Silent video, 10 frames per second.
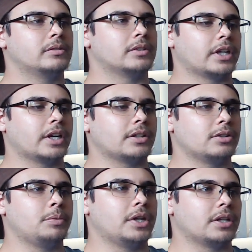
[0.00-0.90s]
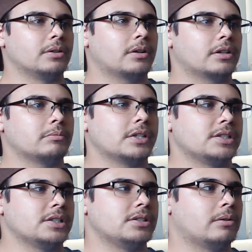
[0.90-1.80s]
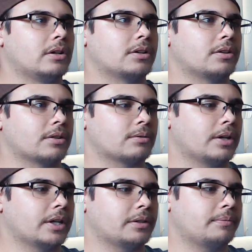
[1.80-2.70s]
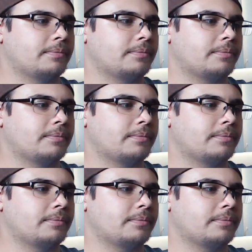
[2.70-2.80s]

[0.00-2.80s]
Yeah, YOUPI ignored him because he's no longer a threat.